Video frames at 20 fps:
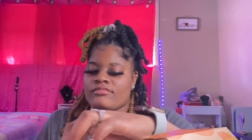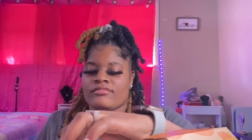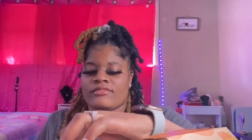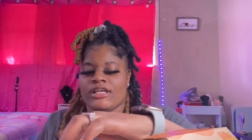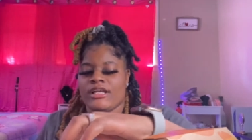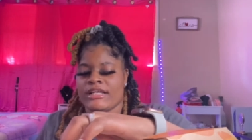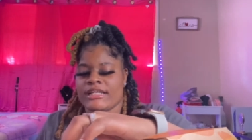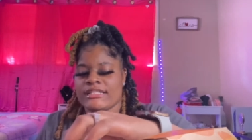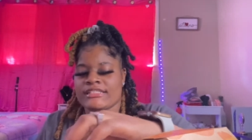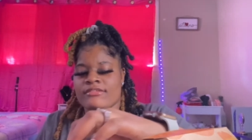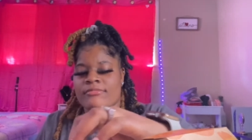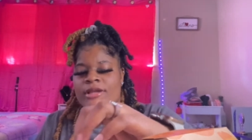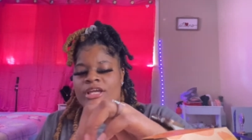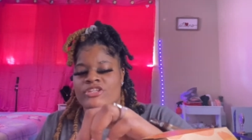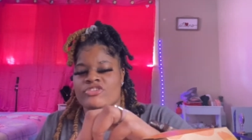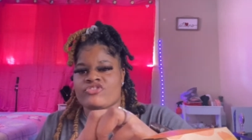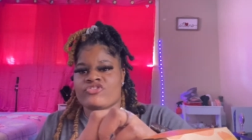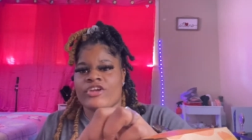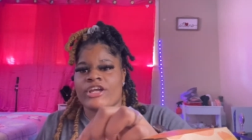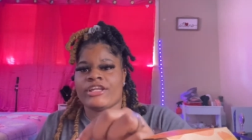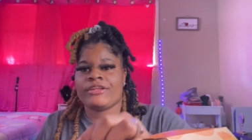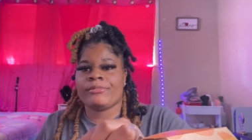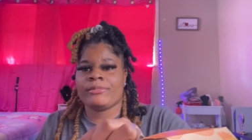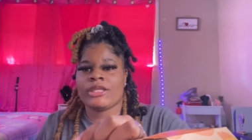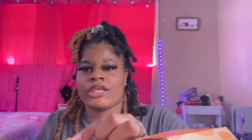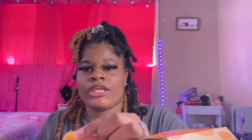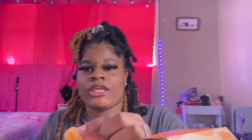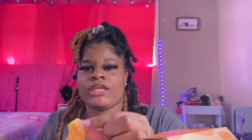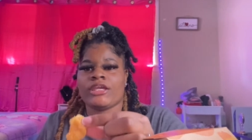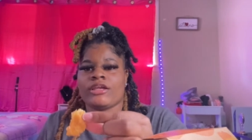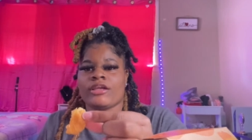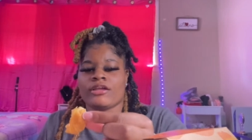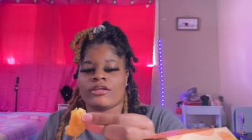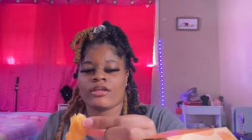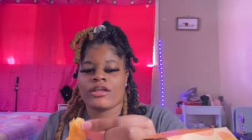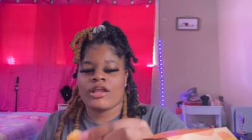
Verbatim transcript: I guess I'm gonna have to try them again.